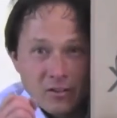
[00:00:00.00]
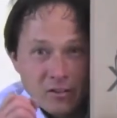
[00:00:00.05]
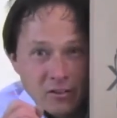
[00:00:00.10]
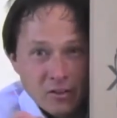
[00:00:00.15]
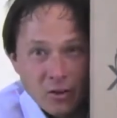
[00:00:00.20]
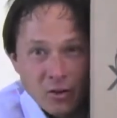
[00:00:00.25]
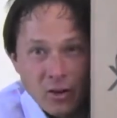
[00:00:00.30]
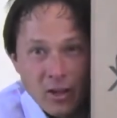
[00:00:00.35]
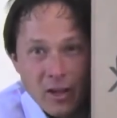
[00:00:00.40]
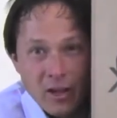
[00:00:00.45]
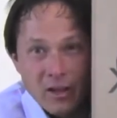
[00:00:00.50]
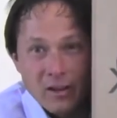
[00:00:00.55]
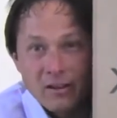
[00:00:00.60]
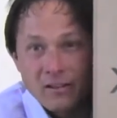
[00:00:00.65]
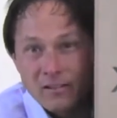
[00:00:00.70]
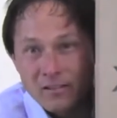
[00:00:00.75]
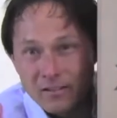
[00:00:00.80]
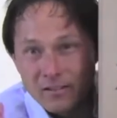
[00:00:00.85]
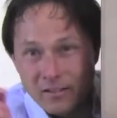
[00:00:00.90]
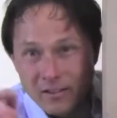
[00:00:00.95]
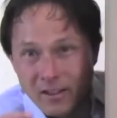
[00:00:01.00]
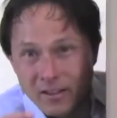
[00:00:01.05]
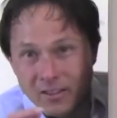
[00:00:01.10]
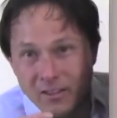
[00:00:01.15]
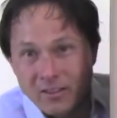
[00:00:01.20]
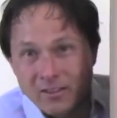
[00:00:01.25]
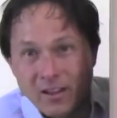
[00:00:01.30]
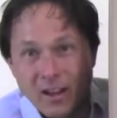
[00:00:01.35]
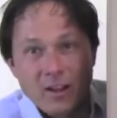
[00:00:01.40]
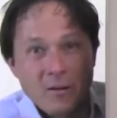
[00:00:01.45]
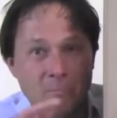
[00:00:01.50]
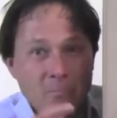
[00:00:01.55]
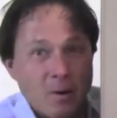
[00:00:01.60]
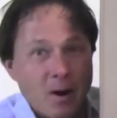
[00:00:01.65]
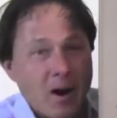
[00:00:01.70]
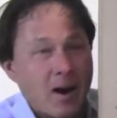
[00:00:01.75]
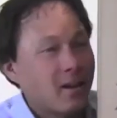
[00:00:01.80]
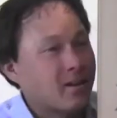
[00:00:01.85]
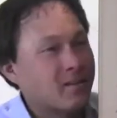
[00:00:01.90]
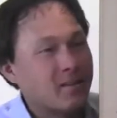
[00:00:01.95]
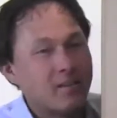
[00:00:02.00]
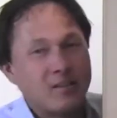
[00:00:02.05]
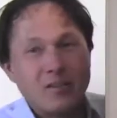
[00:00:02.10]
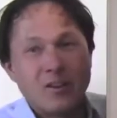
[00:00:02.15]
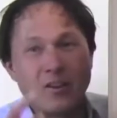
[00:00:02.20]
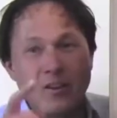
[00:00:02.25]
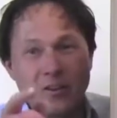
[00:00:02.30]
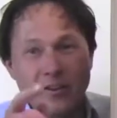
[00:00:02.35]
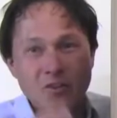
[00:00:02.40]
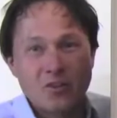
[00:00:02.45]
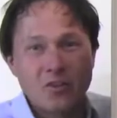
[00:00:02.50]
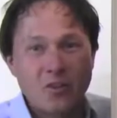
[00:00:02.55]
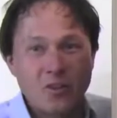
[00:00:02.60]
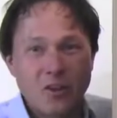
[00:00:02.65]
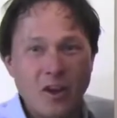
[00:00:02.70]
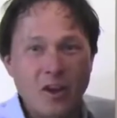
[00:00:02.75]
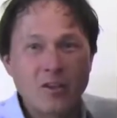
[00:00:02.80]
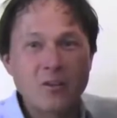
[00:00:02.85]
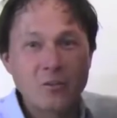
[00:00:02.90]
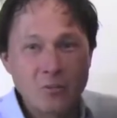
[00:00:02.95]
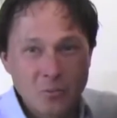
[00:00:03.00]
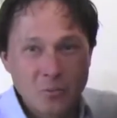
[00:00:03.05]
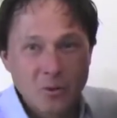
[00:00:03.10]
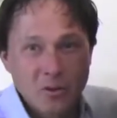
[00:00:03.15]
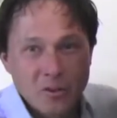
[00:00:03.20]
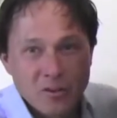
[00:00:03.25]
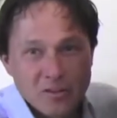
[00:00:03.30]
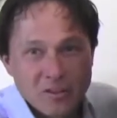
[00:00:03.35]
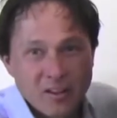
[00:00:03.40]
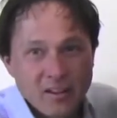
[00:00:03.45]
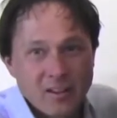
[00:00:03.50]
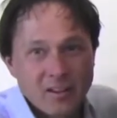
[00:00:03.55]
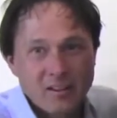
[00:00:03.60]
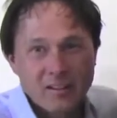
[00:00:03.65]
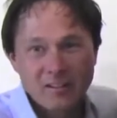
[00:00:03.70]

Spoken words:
Let's go ahead and get this guy unboxed and show you guys what it looks like.